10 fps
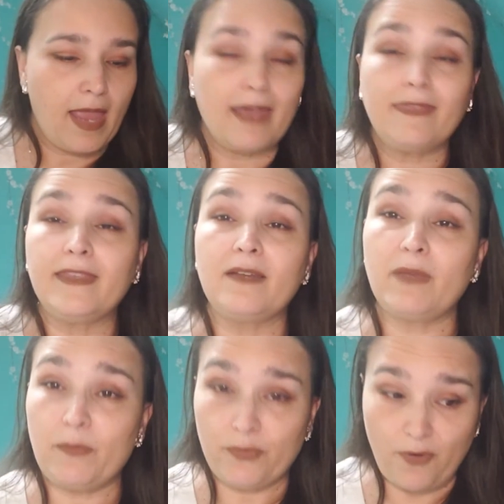And then
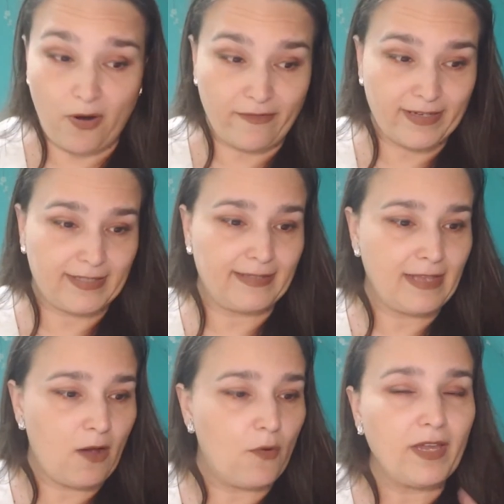my progress.
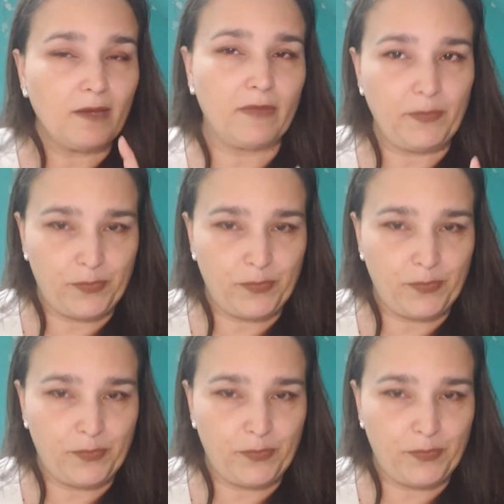Now, in my